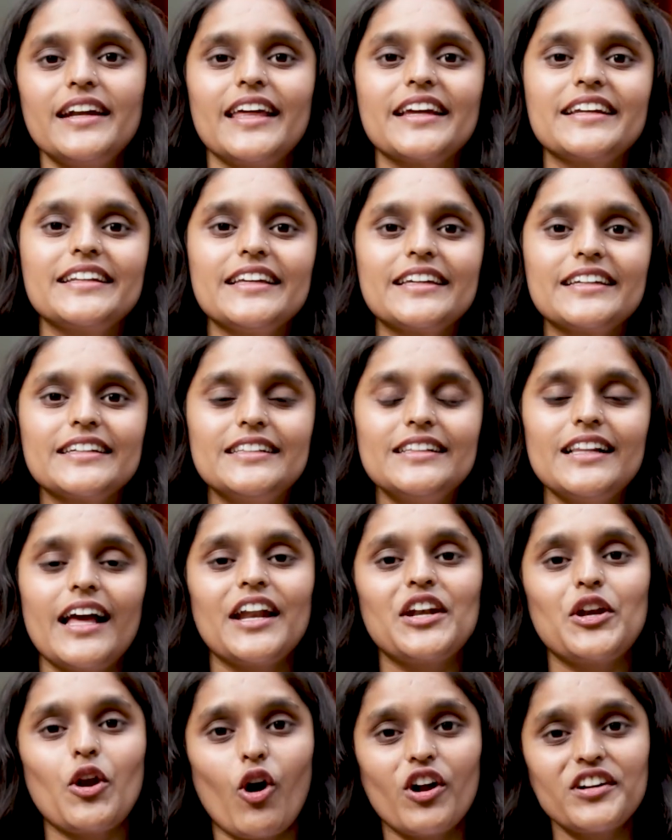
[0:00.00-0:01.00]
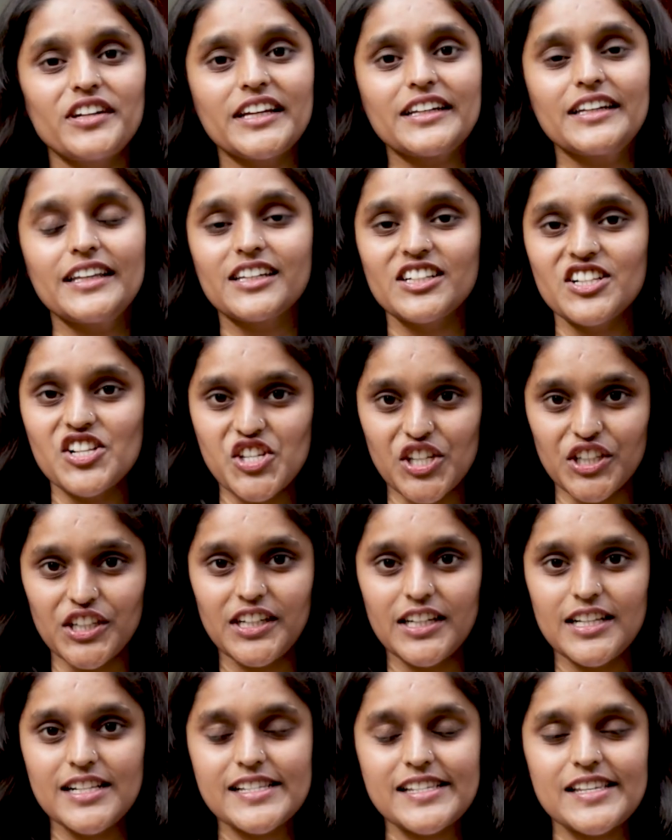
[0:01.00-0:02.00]
technical and non-technical
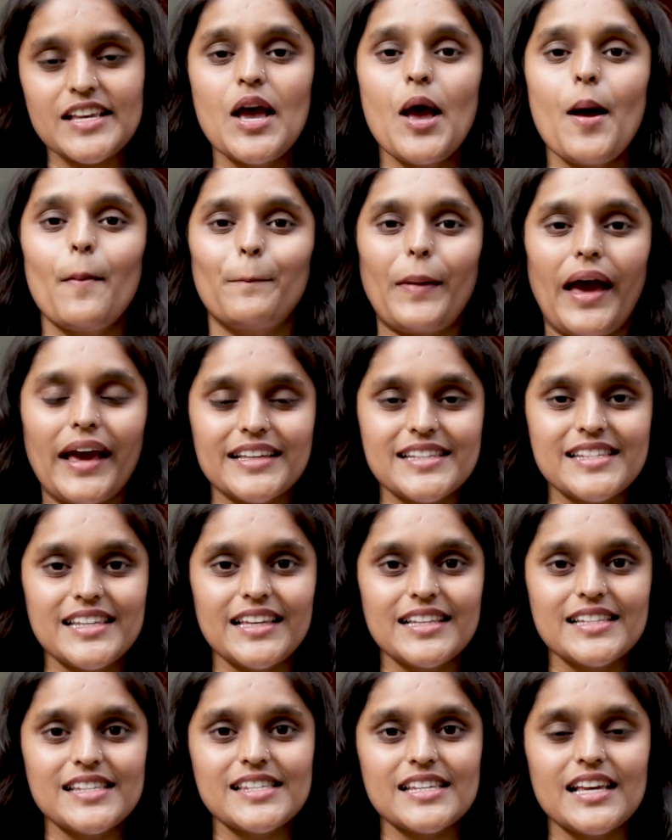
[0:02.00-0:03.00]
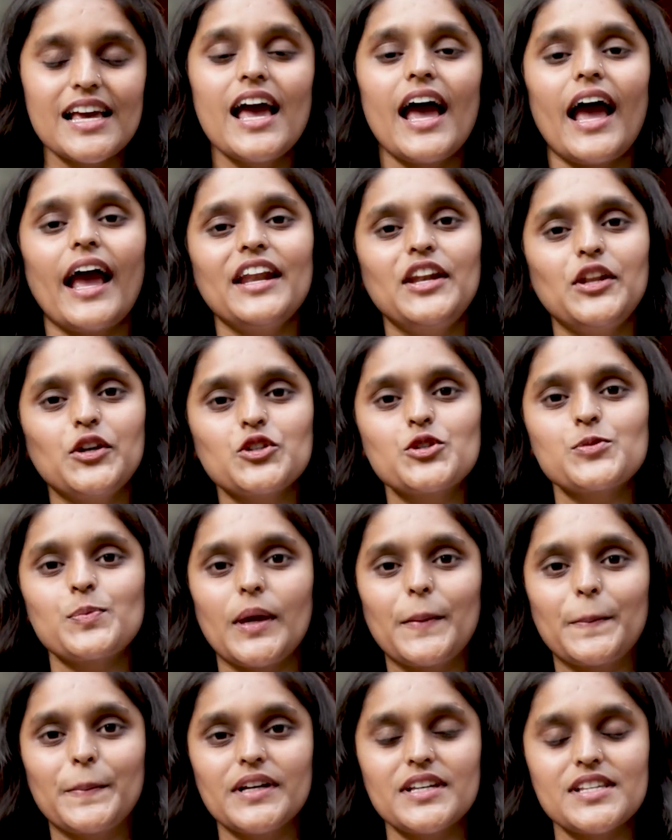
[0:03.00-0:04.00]
journals, magazines and
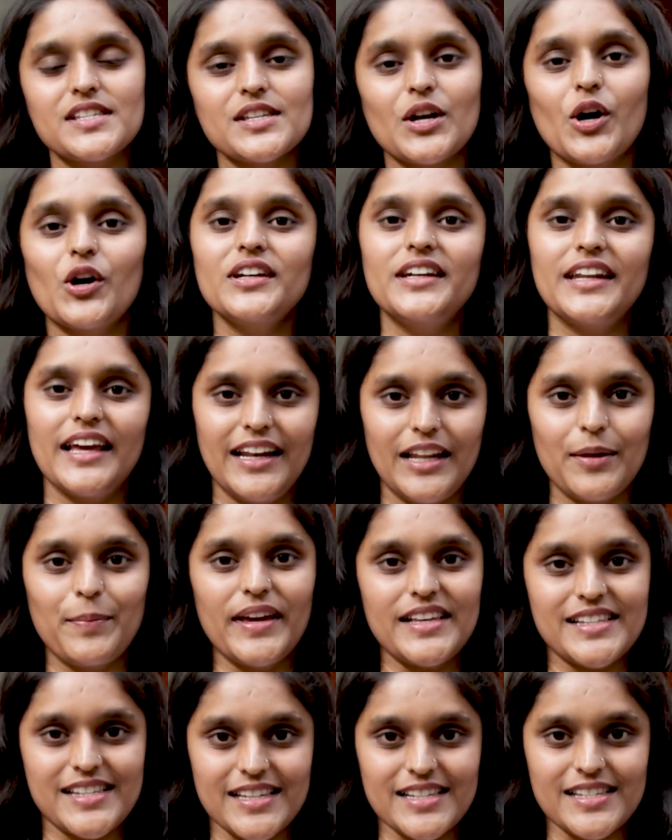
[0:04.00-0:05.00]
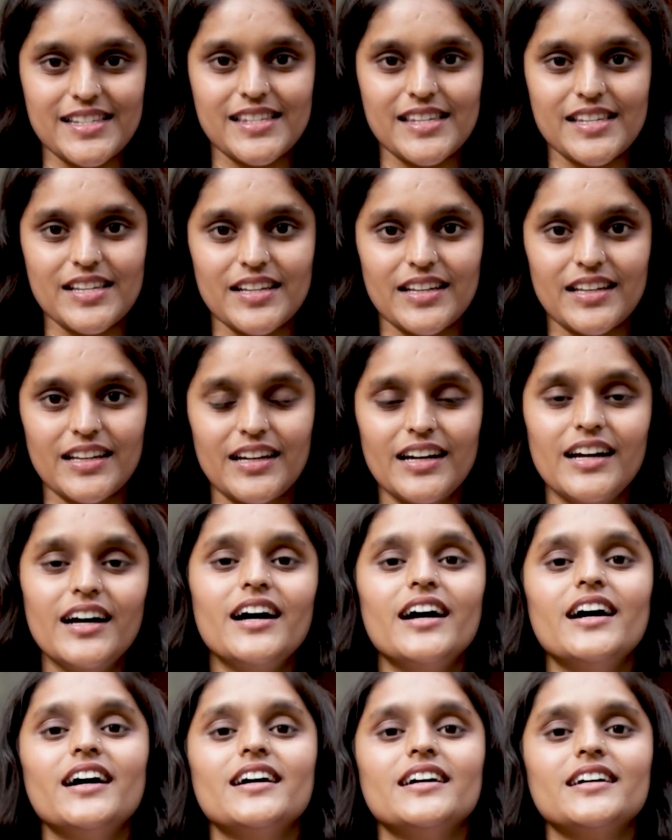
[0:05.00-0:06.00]
newspapers on daily basis.
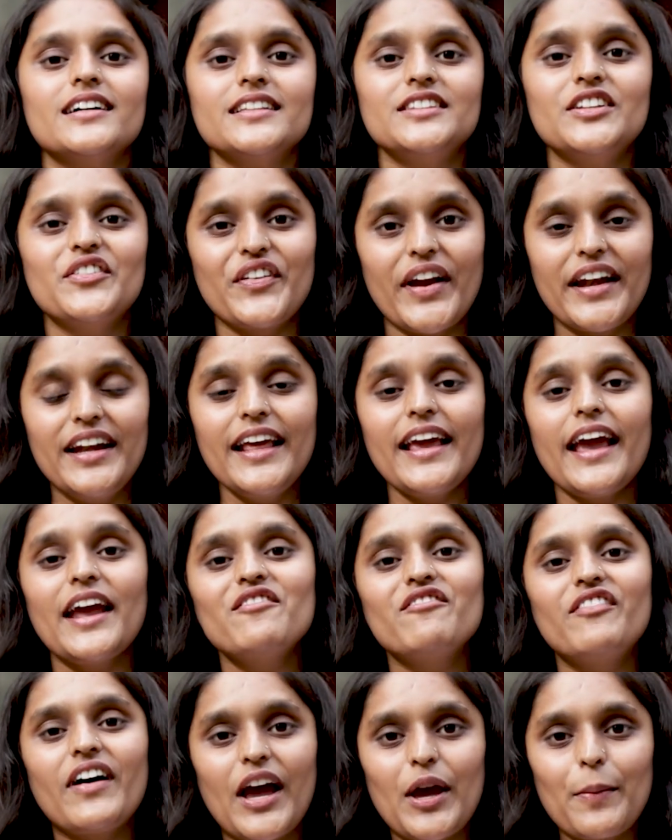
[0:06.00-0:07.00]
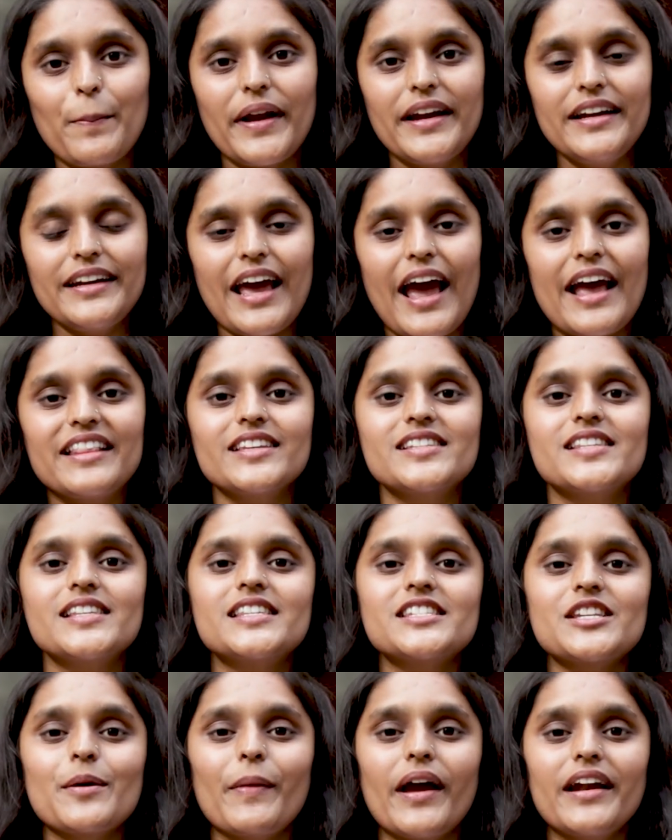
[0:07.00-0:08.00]
The friendly environment and the
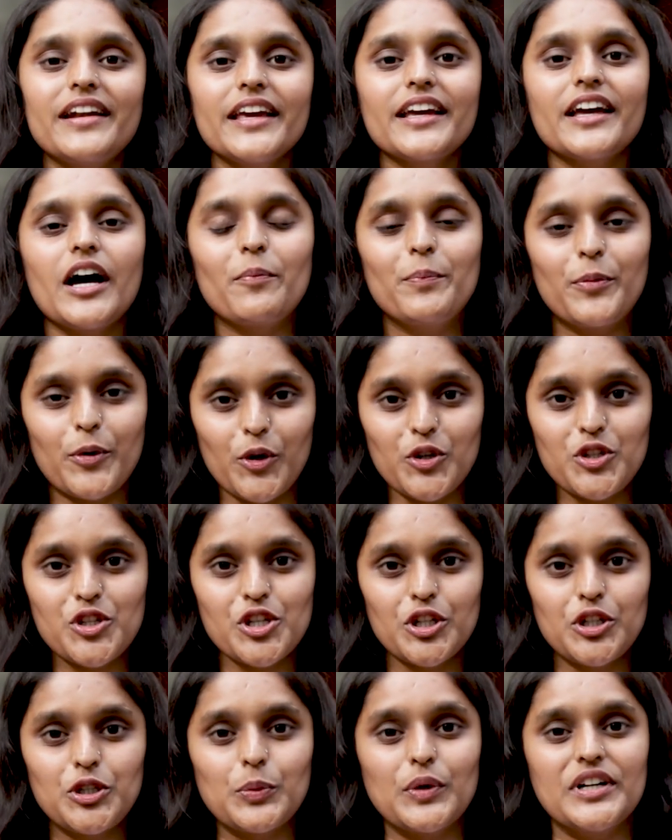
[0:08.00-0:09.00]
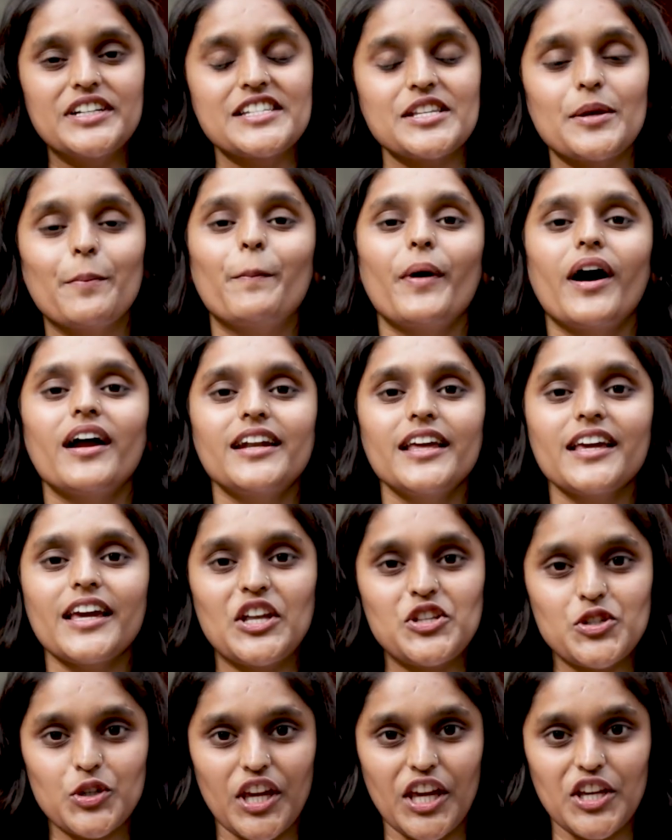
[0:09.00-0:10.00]
systematic approach towards imparting
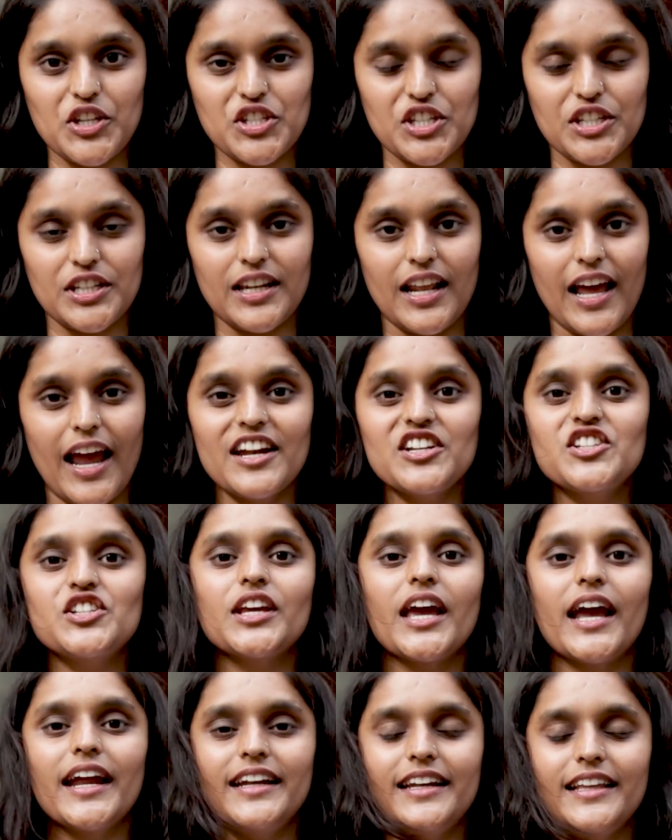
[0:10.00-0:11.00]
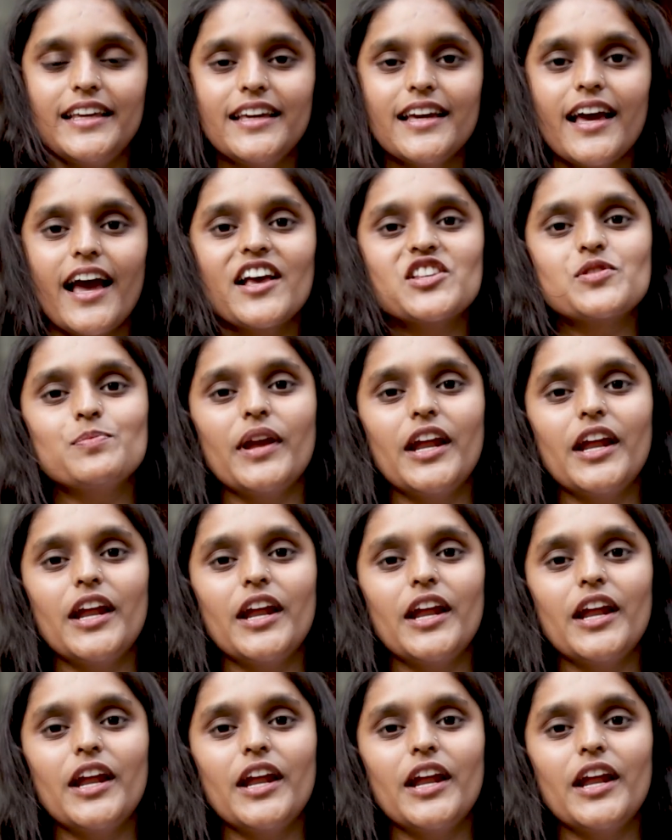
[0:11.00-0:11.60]
education at GIT has